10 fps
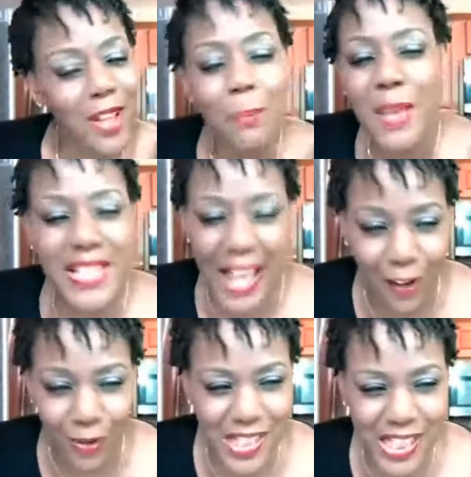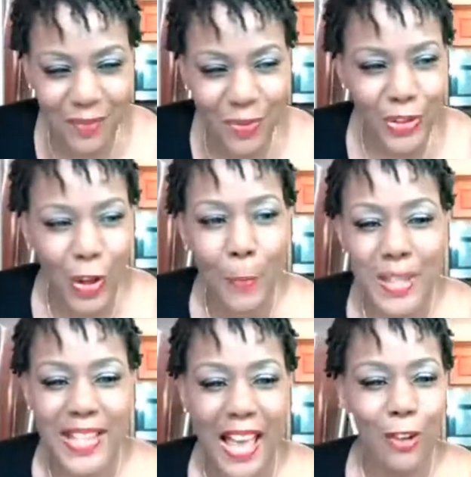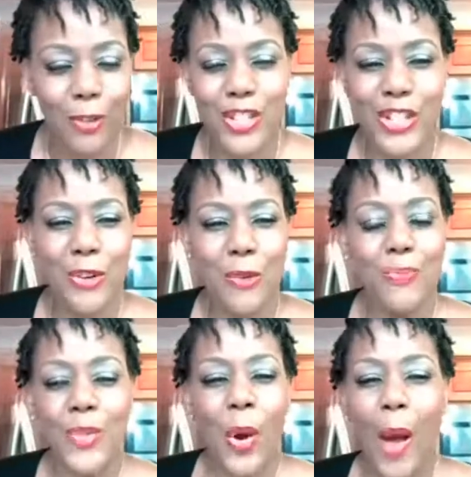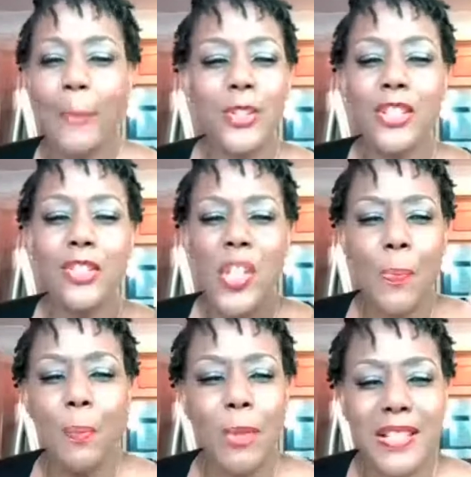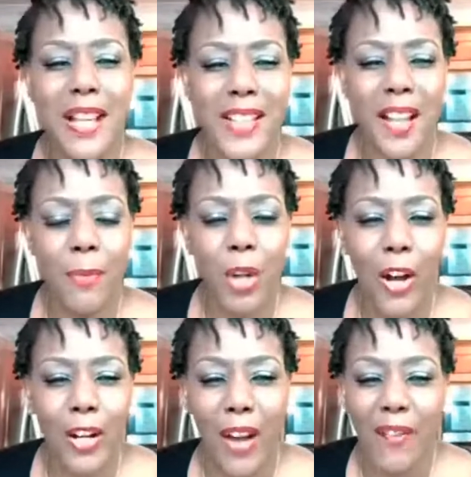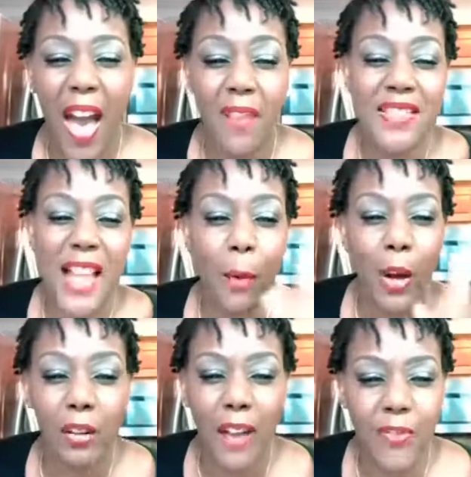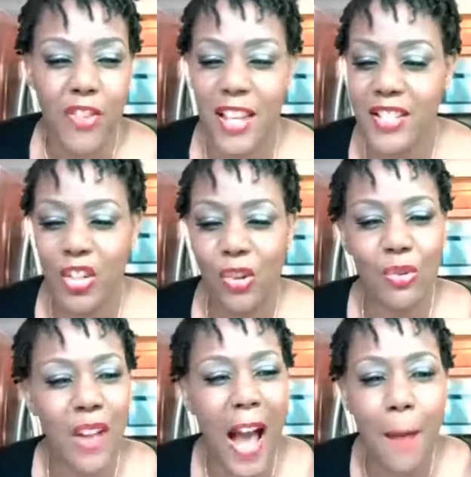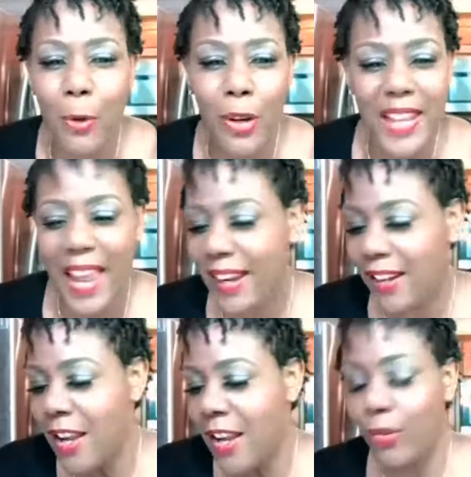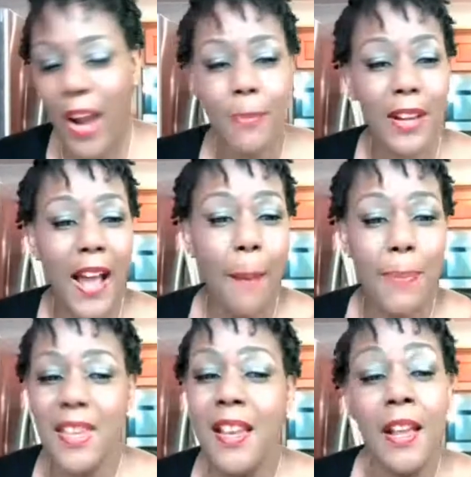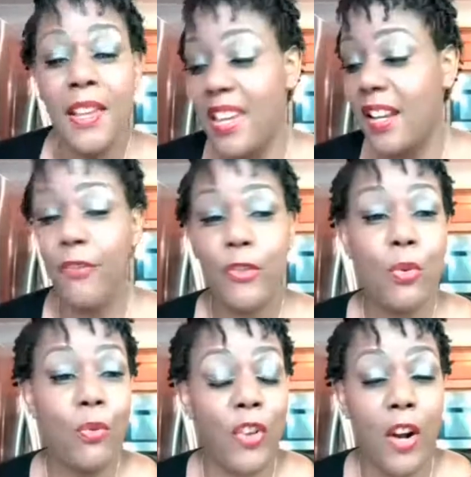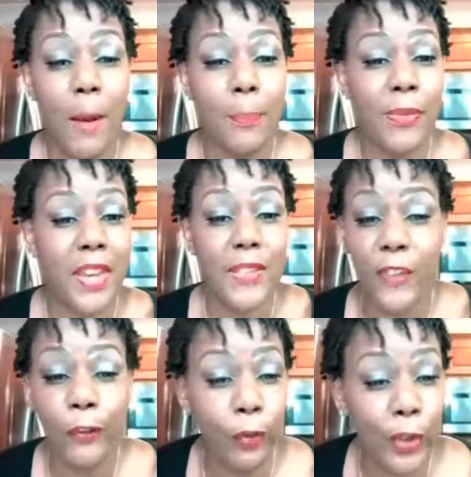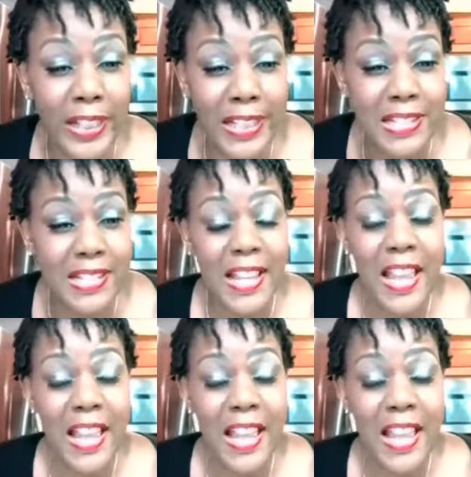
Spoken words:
miss out. Don't miss out. So I'm still shipping books out that have been autographed. I haven't stopped autographing yet. So hop on that, grab your copy, get a few gifts for friends.